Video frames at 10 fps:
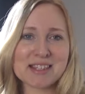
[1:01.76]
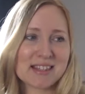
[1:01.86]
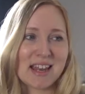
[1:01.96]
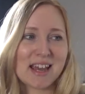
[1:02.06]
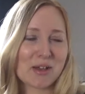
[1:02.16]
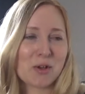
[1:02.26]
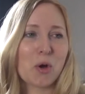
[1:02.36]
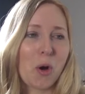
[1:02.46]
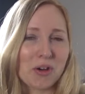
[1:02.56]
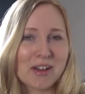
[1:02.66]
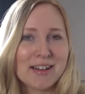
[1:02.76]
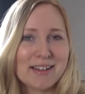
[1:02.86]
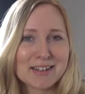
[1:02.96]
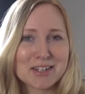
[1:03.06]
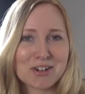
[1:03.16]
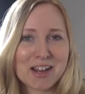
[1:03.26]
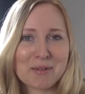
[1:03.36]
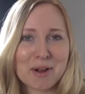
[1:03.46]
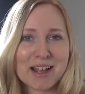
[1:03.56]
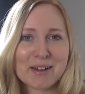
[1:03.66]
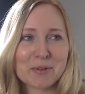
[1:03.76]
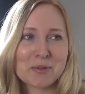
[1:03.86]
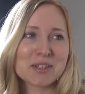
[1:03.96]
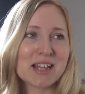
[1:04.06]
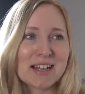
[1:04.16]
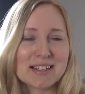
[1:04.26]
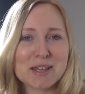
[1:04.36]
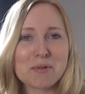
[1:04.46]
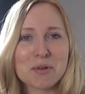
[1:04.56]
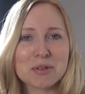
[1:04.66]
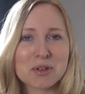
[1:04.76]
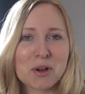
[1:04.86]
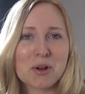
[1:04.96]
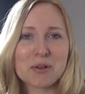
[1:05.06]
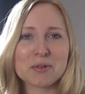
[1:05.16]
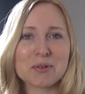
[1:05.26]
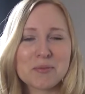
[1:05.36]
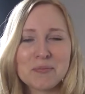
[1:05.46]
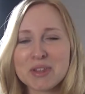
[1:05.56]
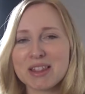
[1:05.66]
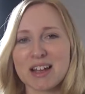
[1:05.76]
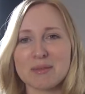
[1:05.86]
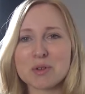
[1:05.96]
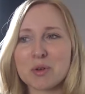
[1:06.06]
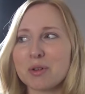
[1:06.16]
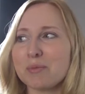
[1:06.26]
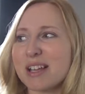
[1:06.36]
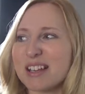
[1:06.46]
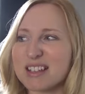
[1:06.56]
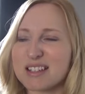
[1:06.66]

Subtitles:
they're like gone straight away, or the size that you want's gone, or the item's gone completely.